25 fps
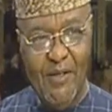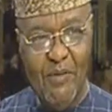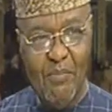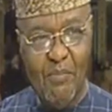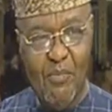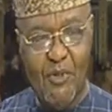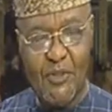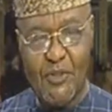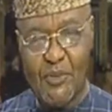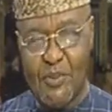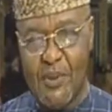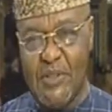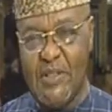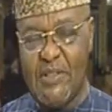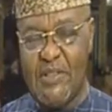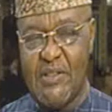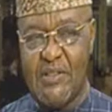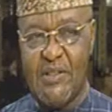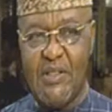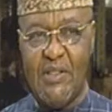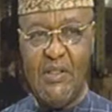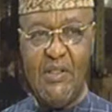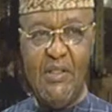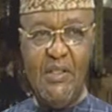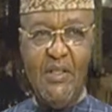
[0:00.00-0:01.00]
But
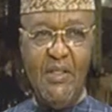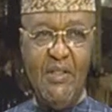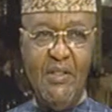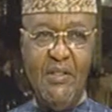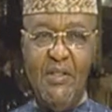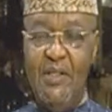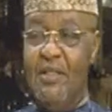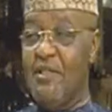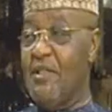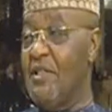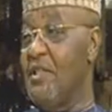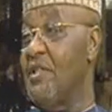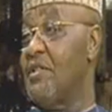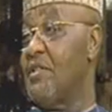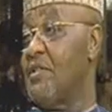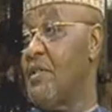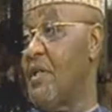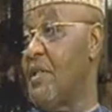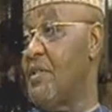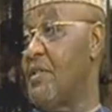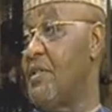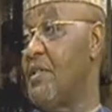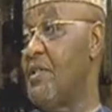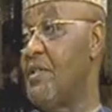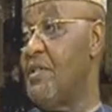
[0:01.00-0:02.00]
strictly, it is
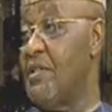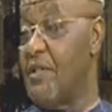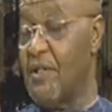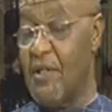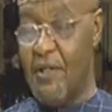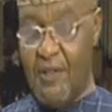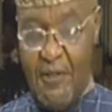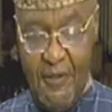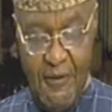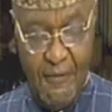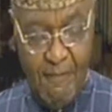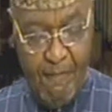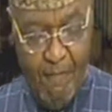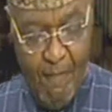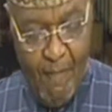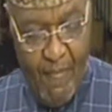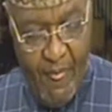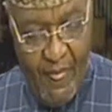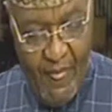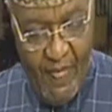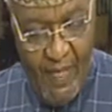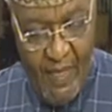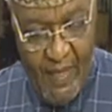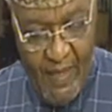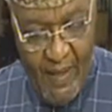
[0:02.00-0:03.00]
strategic,
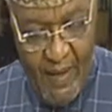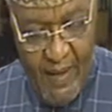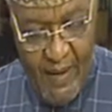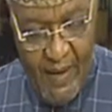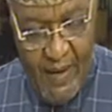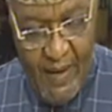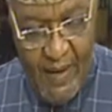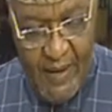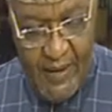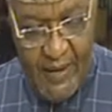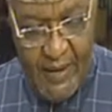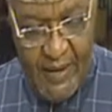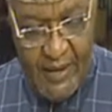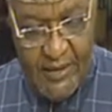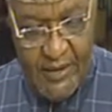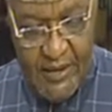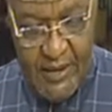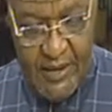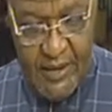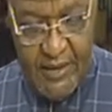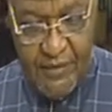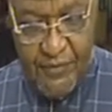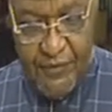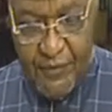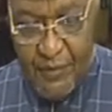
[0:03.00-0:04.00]
and I
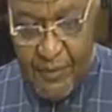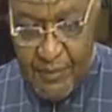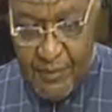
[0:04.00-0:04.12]
take it from